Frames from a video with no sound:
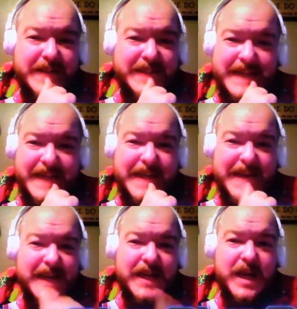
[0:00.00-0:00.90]
is
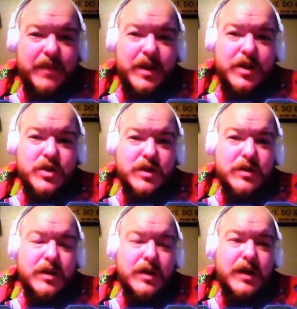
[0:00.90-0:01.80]
a
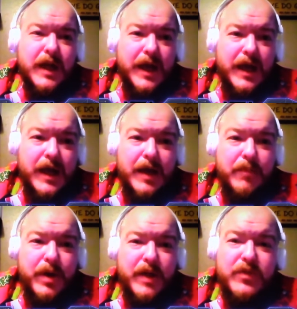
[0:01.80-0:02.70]
combination,
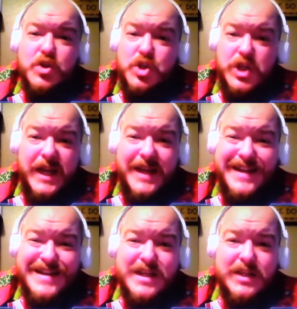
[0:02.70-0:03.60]
but the
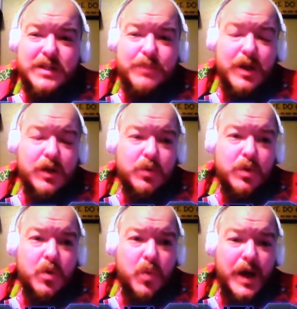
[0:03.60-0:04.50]
Jane is spelled with
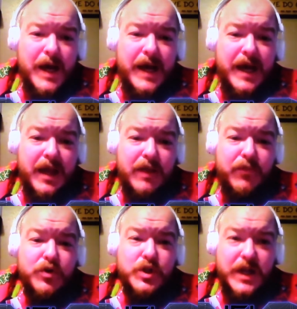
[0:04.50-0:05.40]
a Y
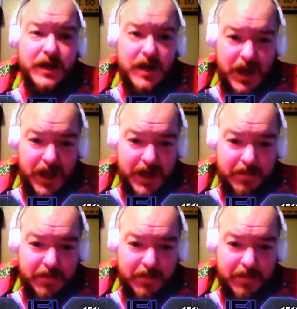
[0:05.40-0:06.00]
for Jane Cobb